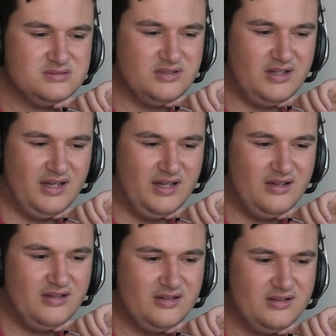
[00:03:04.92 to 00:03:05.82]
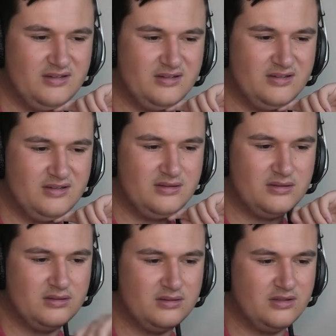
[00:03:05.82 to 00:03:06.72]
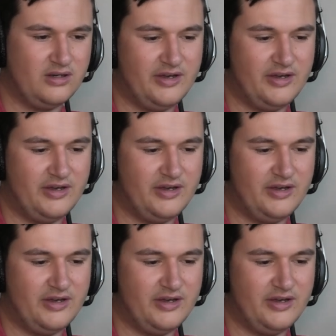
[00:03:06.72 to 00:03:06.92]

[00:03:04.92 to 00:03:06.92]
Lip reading: What the hell? God,